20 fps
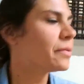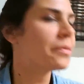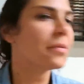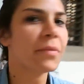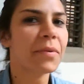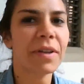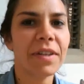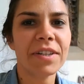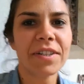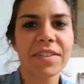
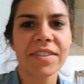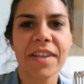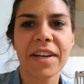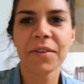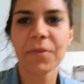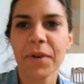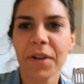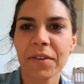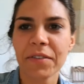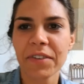We just
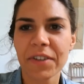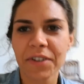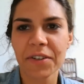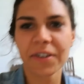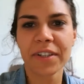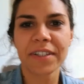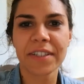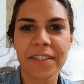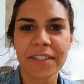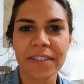had one of the
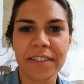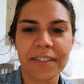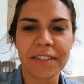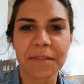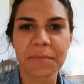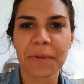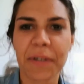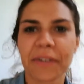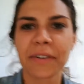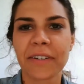craziest
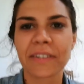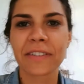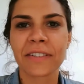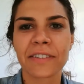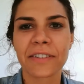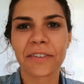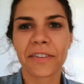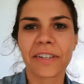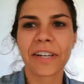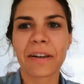
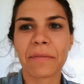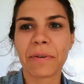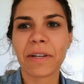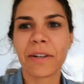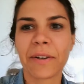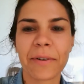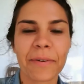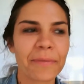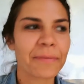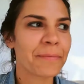experiences on the
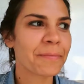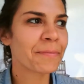Camino.